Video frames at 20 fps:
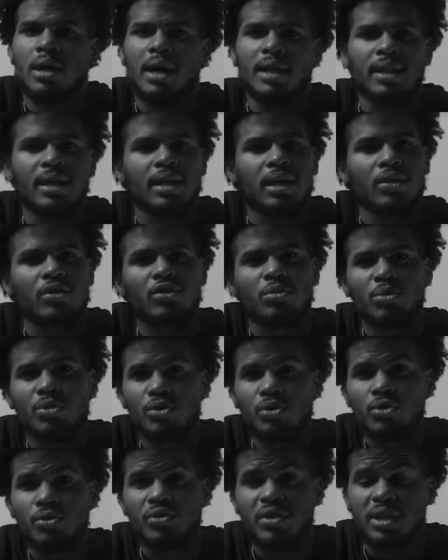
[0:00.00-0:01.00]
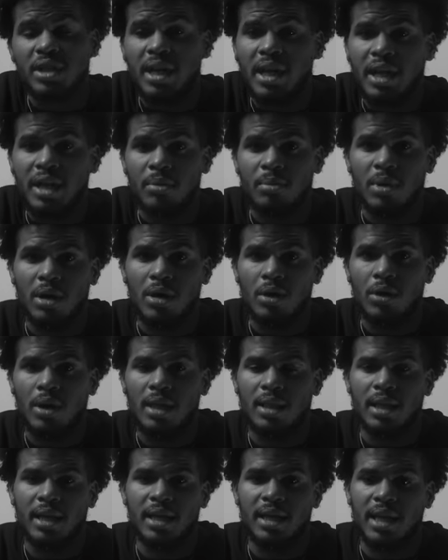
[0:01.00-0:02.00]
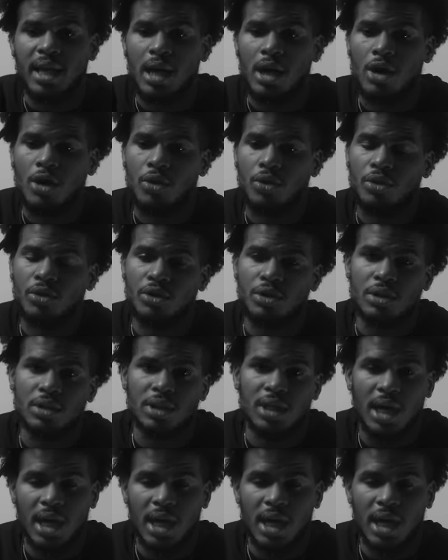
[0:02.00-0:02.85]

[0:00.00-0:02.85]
I like how smooth it came out. I like how the